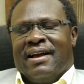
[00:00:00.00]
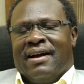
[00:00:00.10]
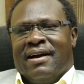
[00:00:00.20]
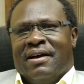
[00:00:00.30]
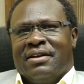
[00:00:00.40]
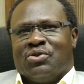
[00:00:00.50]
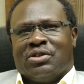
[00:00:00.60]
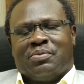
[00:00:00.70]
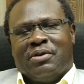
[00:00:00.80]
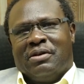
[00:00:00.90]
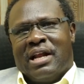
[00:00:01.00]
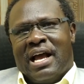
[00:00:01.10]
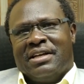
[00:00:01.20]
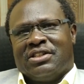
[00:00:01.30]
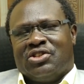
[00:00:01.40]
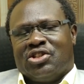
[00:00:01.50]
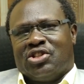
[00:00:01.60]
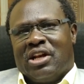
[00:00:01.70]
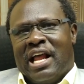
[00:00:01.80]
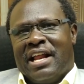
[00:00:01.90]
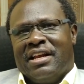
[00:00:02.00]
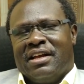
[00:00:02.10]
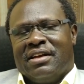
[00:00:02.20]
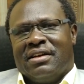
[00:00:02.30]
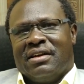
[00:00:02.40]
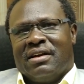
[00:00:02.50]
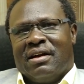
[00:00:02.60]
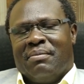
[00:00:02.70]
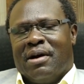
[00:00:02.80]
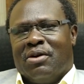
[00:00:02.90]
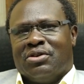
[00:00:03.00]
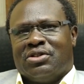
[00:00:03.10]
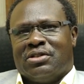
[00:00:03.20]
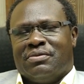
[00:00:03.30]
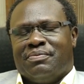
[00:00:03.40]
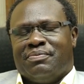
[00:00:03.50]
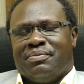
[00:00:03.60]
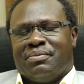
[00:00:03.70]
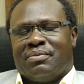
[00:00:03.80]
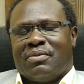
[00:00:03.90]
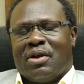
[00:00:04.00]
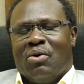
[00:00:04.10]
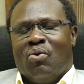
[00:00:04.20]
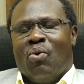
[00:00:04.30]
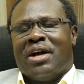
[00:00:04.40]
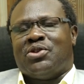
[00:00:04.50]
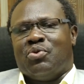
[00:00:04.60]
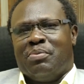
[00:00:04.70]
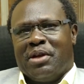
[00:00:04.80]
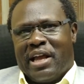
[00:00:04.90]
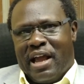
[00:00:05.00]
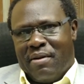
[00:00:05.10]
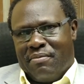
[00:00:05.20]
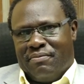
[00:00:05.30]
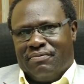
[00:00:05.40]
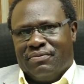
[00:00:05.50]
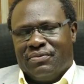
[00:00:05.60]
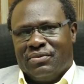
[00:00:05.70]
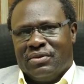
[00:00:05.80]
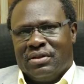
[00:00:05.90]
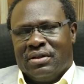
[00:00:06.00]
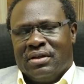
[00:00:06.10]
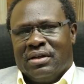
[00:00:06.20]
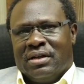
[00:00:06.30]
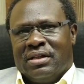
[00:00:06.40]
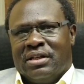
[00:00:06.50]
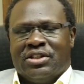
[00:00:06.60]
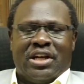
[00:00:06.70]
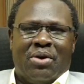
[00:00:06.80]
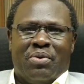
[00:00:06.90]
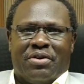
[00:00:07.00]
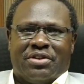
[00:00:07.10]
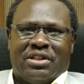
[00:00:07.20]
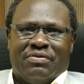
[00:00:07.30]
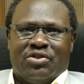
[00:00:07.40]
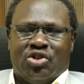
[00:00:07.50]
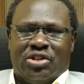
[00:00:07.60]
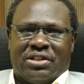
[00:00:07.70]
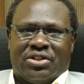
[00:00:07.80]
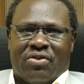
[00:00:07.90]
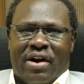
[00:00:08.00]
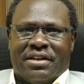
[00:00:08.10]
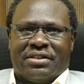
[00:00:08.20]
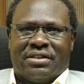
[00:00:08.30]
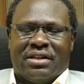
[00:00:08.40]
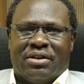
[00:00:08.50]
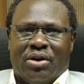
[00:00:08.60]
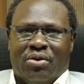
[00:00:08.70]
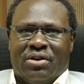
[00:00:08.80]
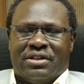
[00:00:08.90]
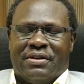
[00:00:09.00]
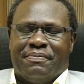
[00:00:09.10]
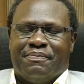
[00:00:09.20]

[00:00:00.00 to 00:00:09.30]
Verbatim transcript: Uh, it was nice just learning about what we became the day we received Jesus Christ, the Lord.